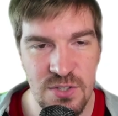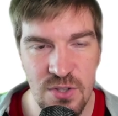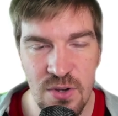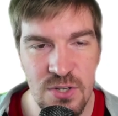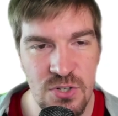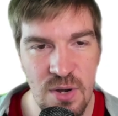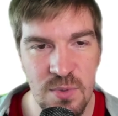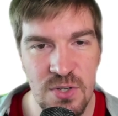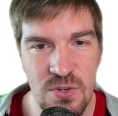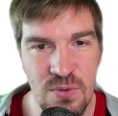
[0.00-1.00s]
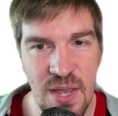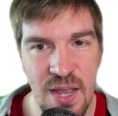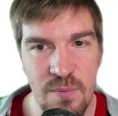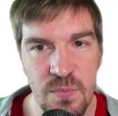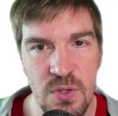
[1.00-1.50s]
As long as you're able to do
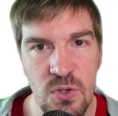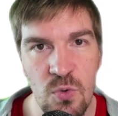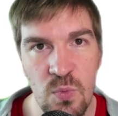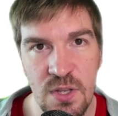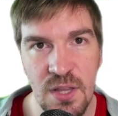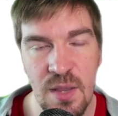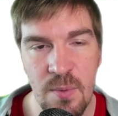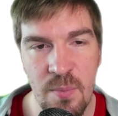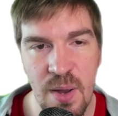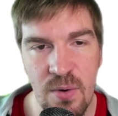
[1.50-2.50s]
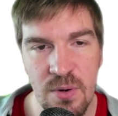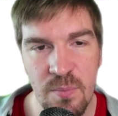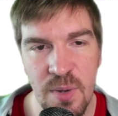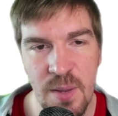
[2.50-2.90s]
that, you reclaim your power.